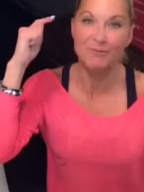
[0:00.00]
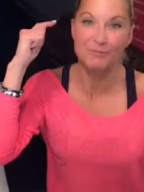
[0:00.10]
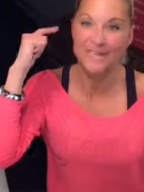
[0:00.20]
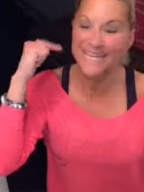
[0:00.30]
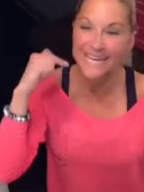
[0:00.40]

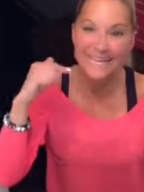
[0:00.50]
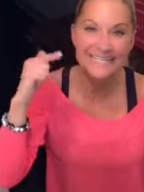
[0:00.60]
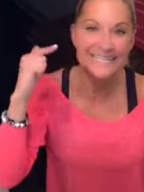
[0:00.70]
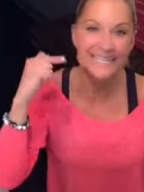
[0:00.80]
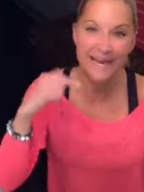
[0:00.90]
we
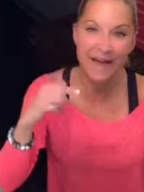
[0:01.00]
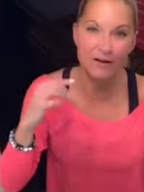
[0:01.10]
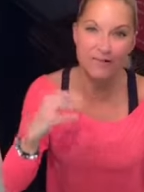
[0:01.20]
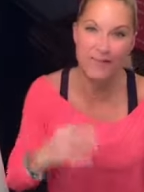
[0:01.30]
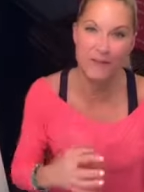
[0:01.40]
can't get
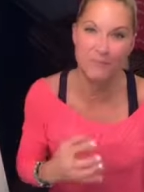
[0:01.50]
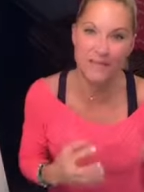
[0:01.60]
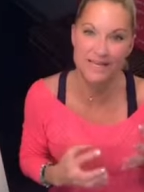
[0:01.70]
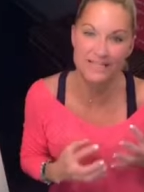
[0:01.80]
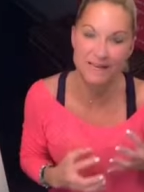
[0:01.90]
out of that
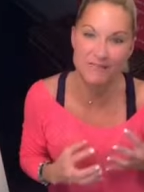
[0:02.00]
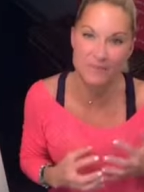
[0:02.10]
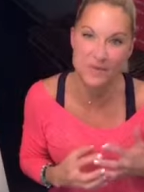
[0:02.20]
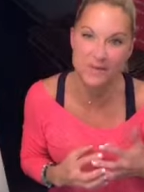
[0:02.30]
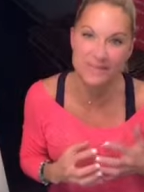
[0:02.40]
place of
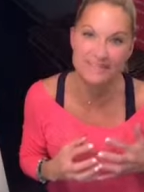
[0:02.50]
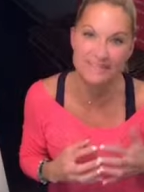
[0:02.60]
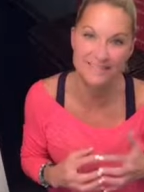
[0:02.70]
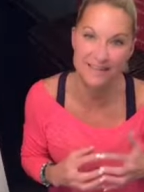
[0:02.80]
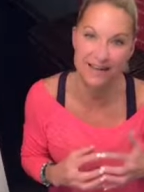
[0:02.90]
being
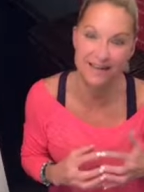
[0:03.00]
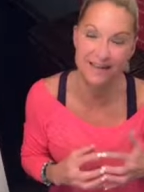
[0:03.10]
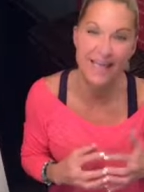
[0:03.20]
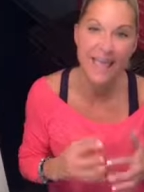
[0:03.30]
stuck.